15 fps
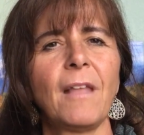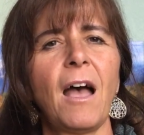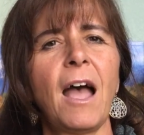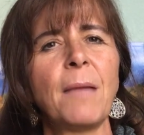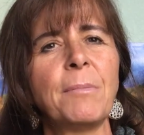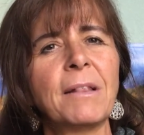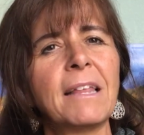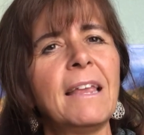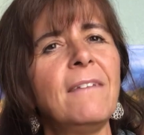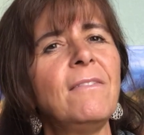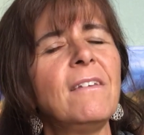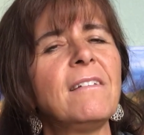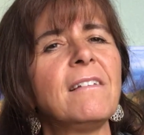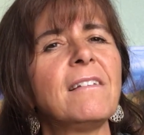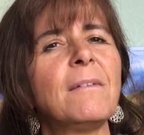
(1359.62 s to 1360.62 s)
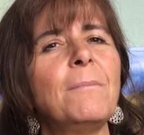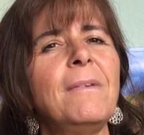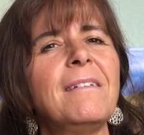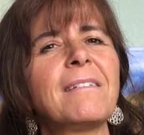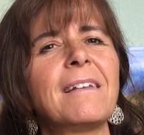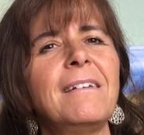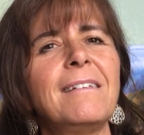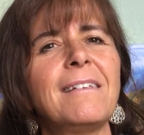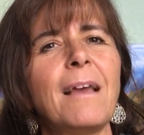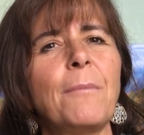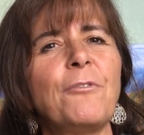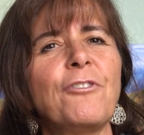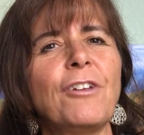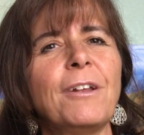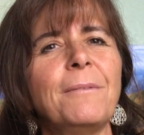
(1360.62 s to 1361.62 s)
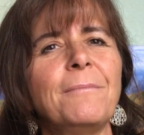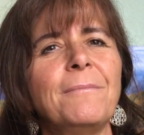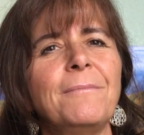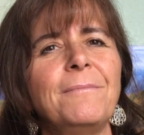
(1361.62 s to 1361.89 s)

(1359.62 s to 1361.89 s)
I believe this is a misconception.